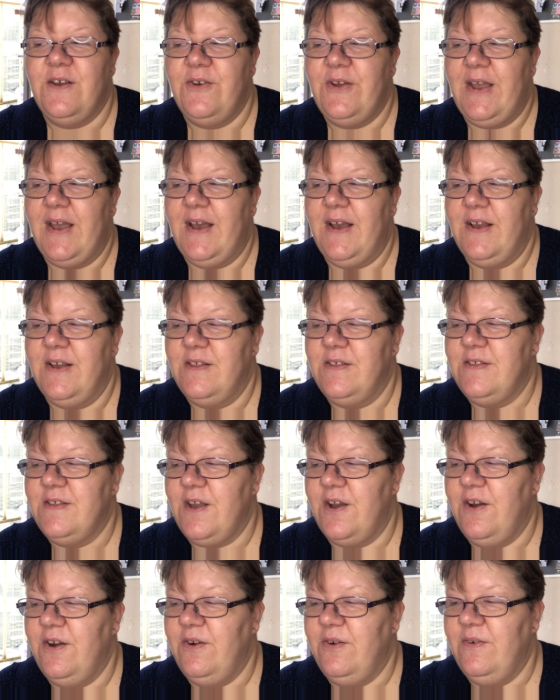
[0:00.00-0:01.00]
yeah,
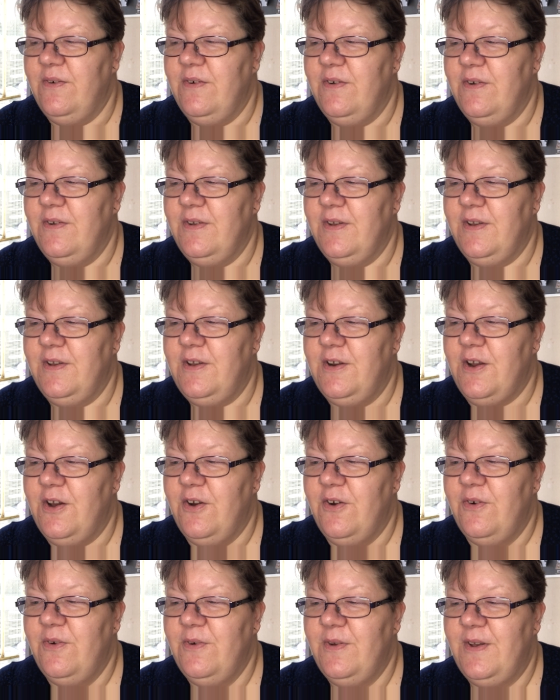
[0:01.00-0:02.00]

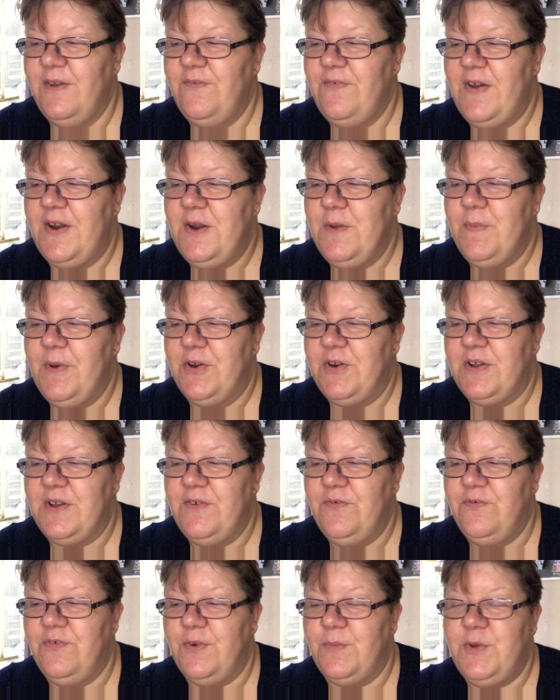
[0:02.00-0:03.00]
if anybody
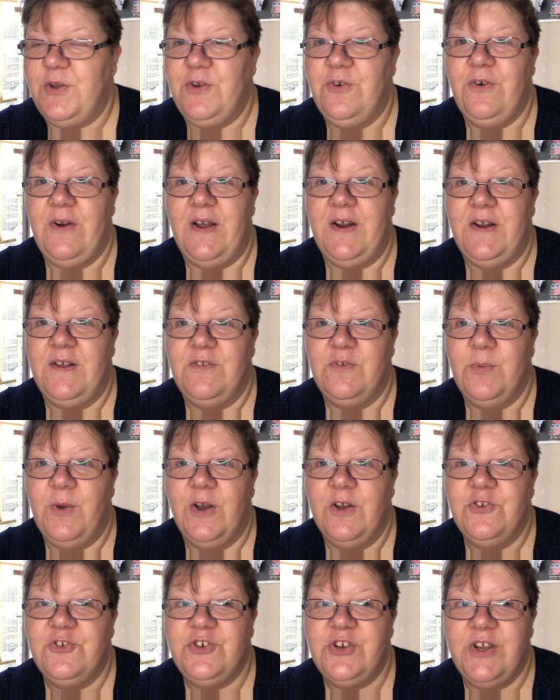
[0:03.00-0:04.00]
from Ukraine is
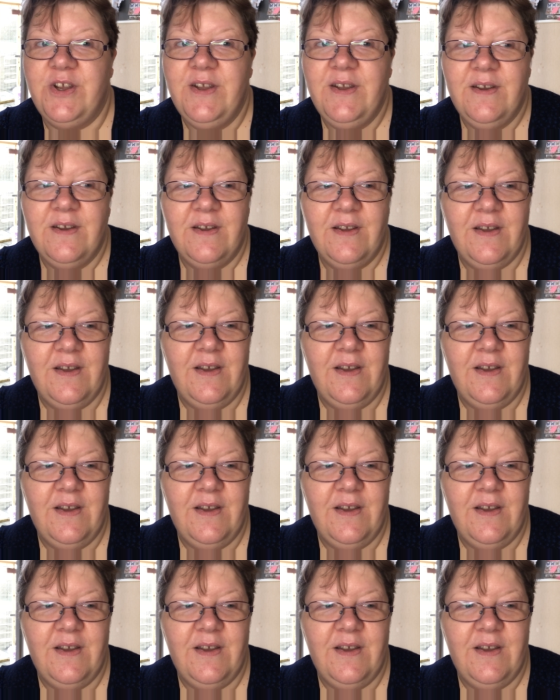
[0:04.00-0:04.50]
watching,